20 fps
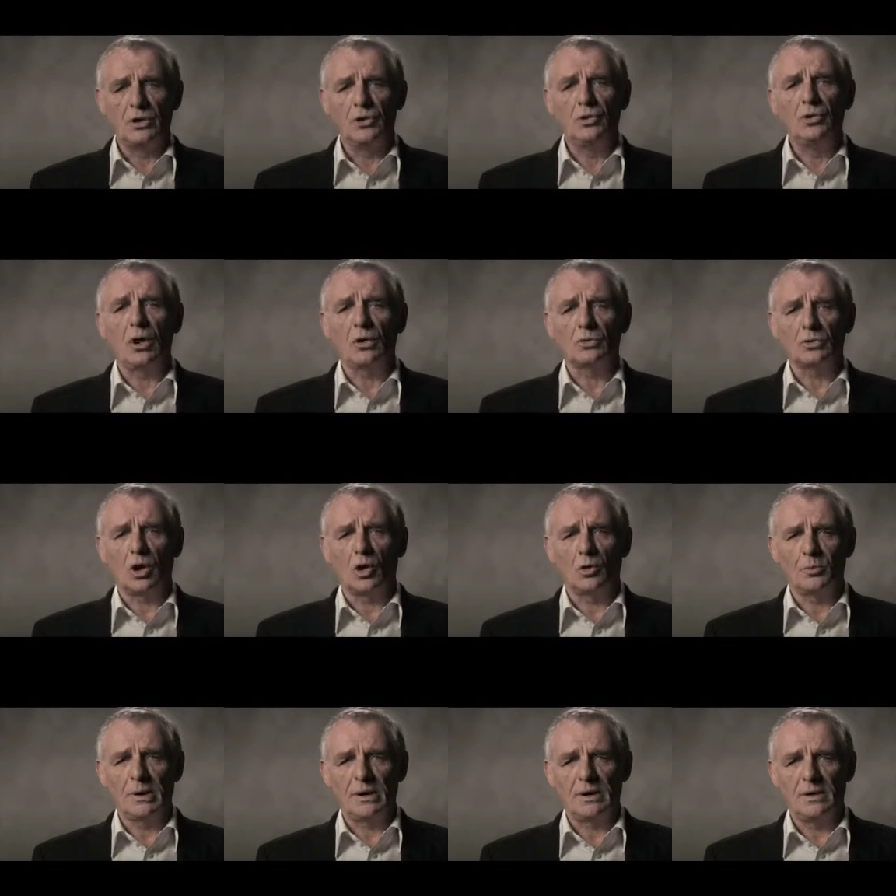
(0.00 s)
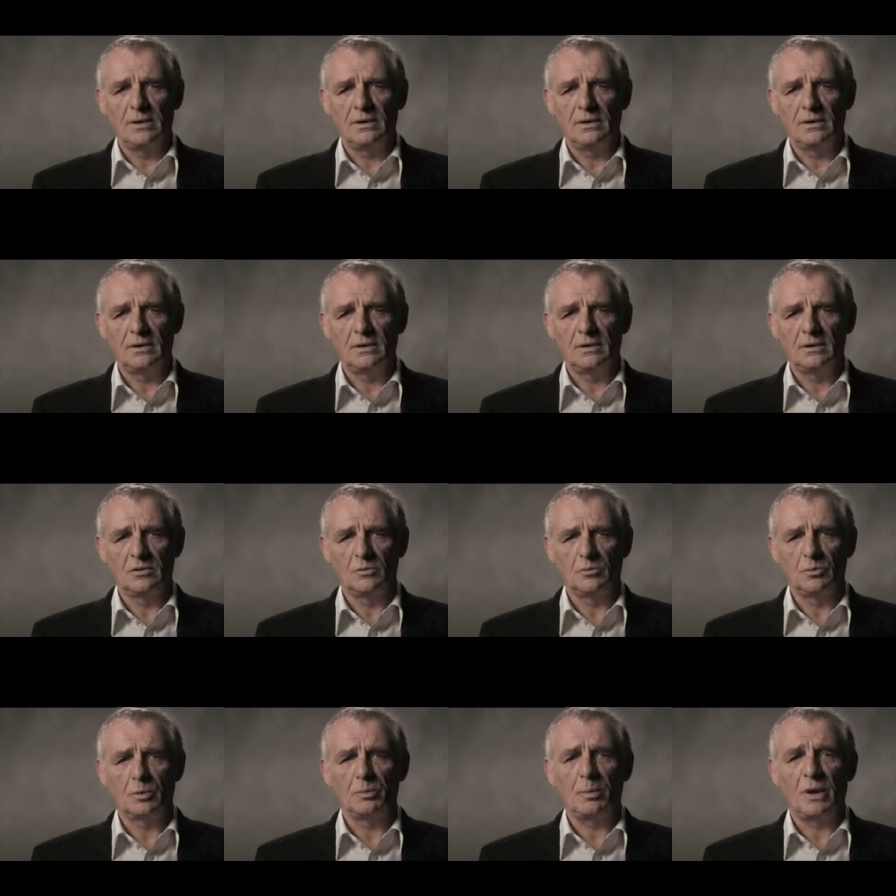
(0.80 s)
You don't know me,
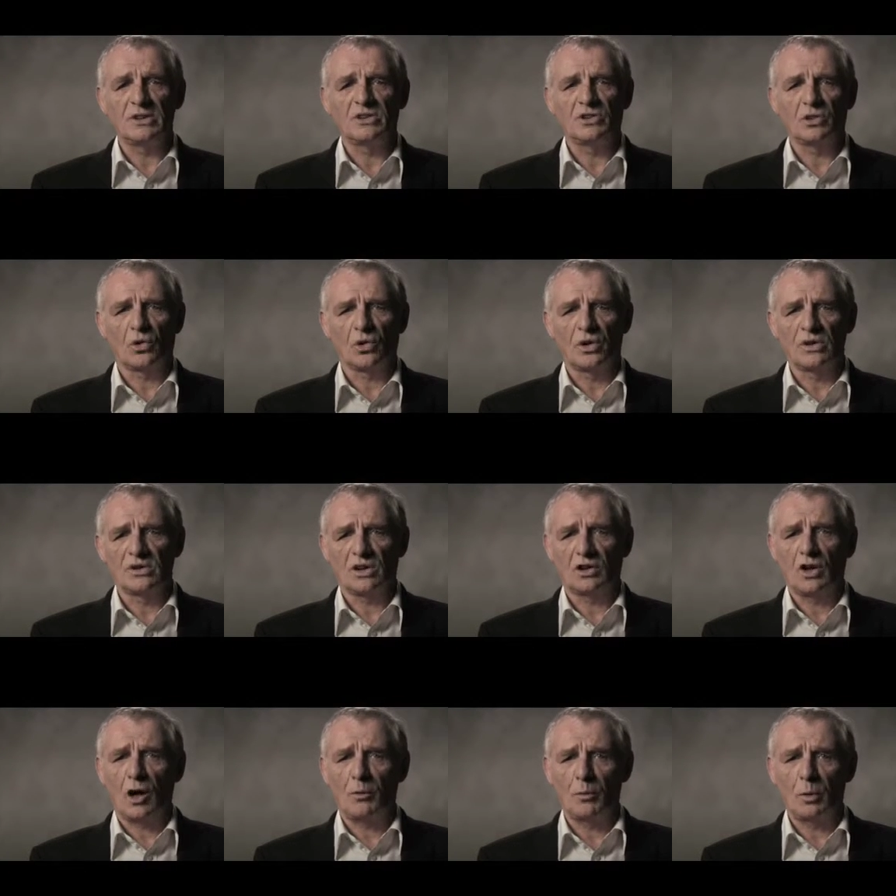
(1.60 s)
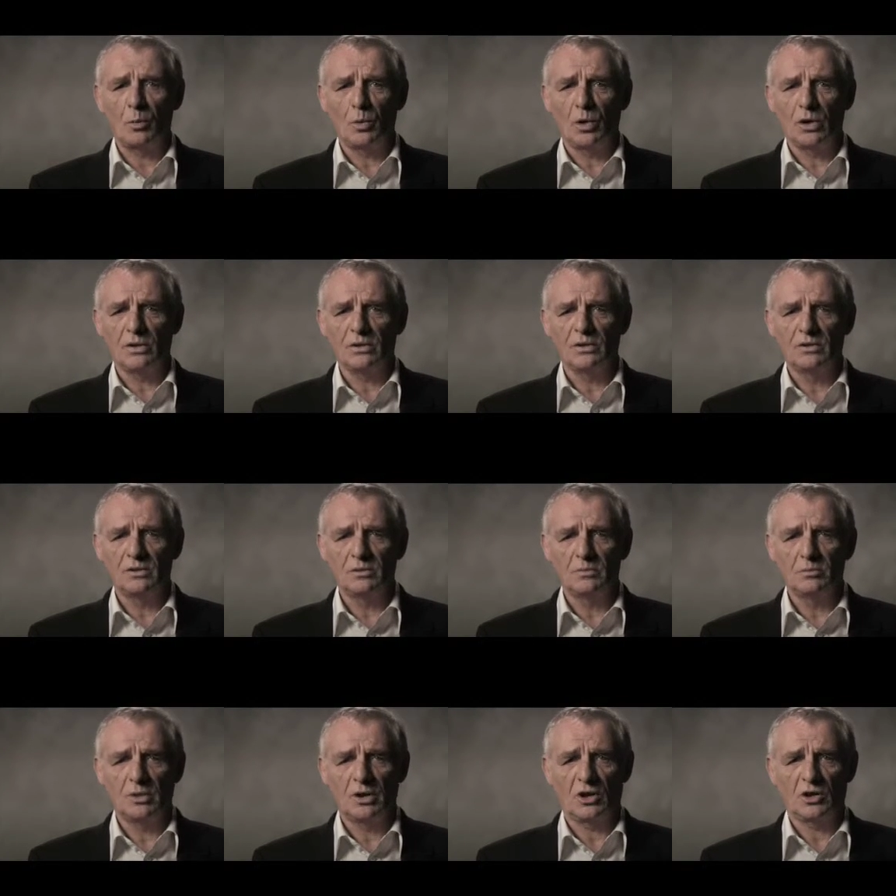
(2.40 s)
but my story is a common one,
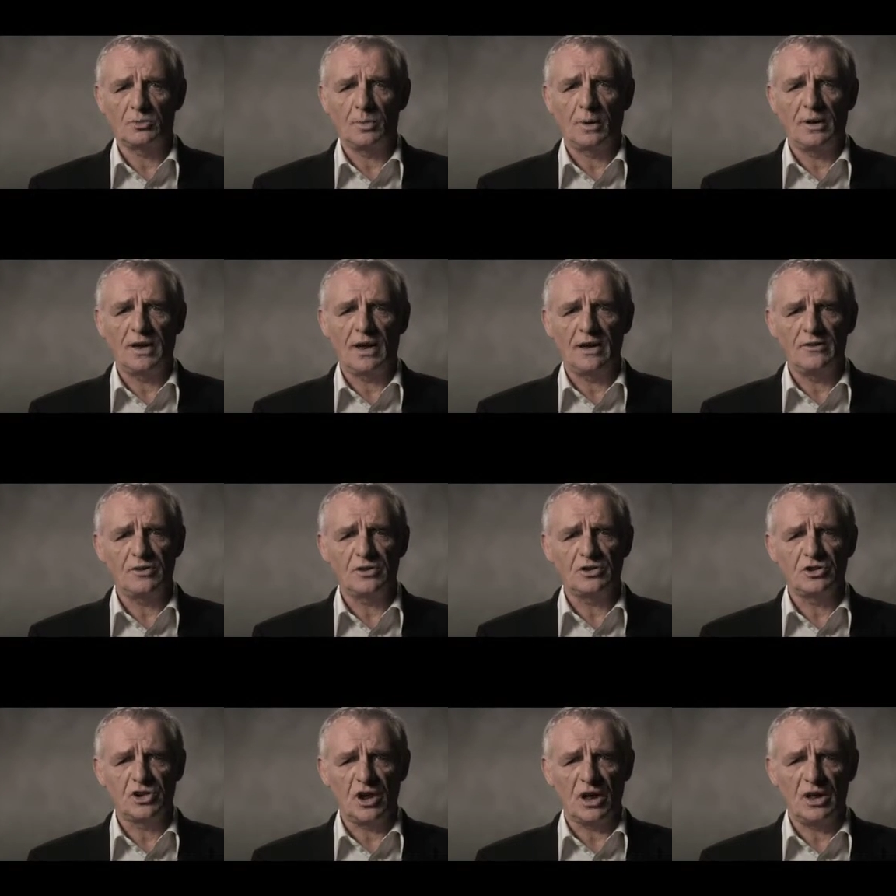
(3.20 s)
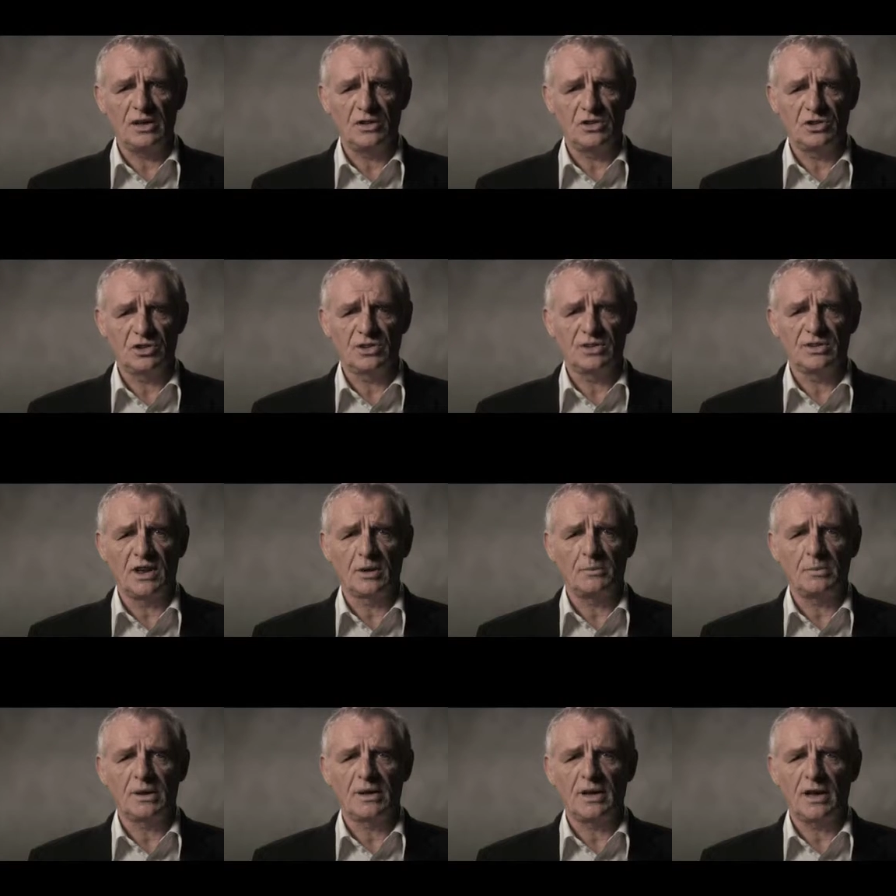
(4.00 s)
because my life has changed since
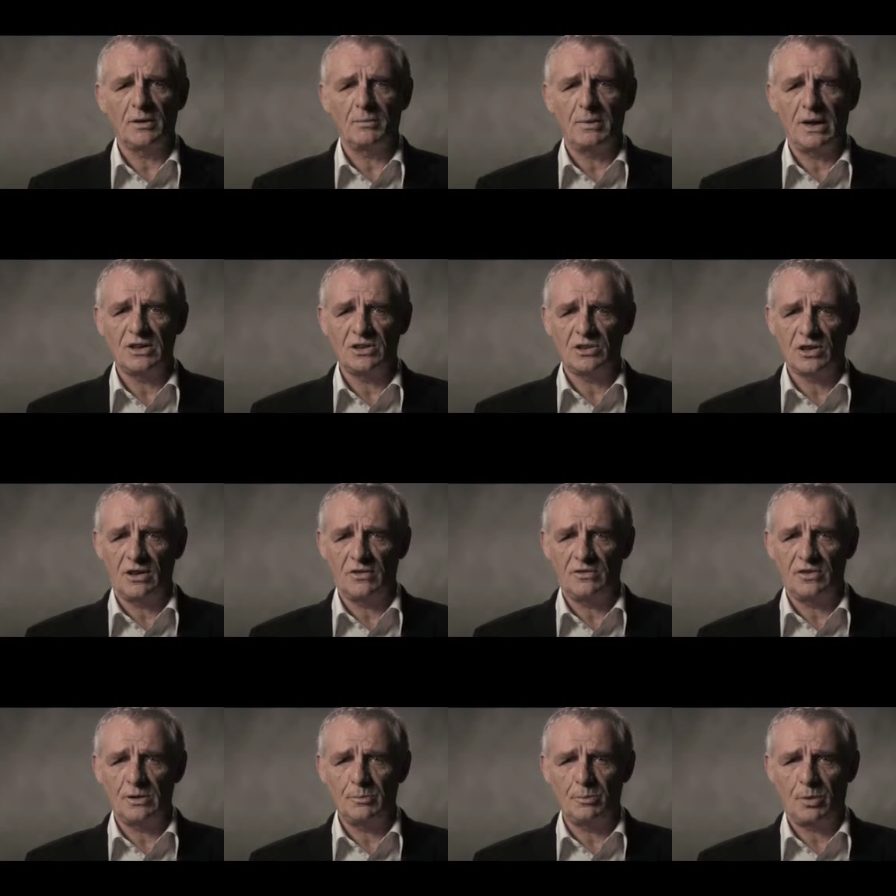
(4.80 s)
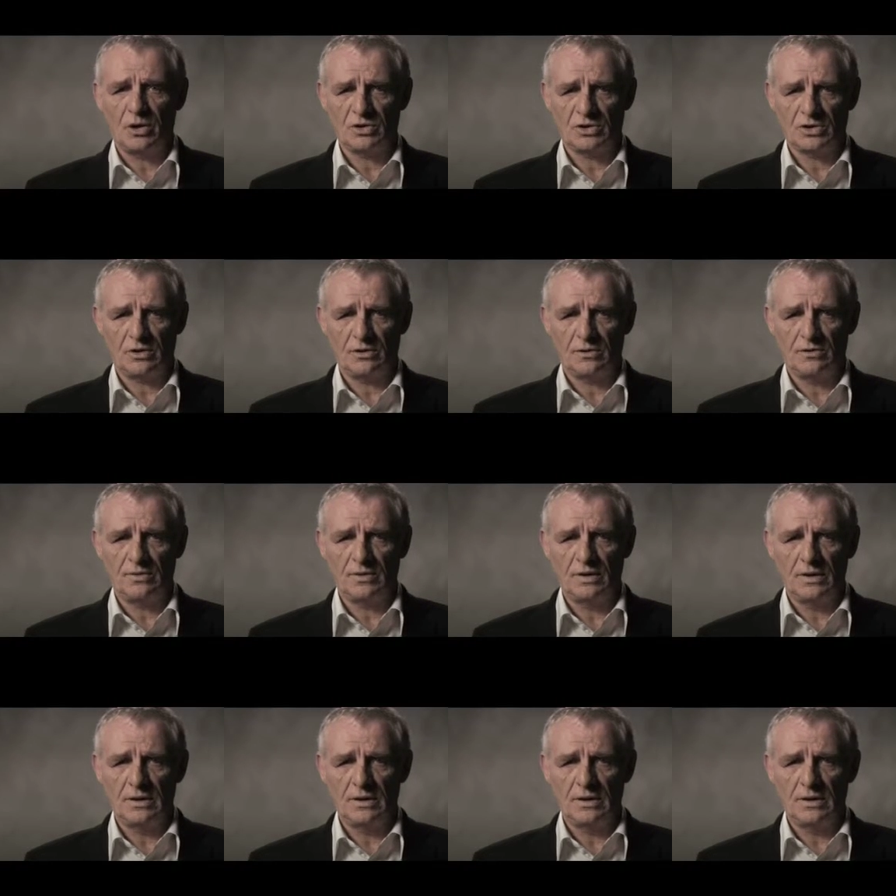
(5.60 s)
I became HIV positive.